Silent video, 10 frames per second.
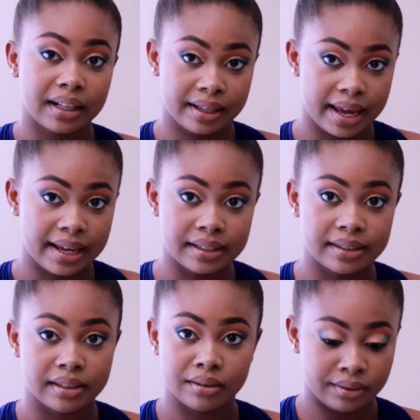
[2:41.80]

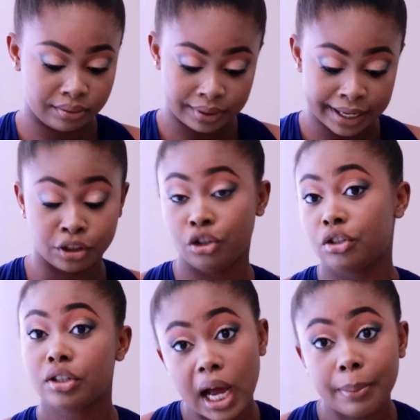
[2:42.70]
cases that you
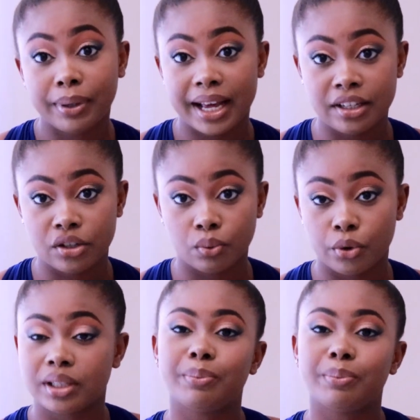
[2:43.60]
could apply these words.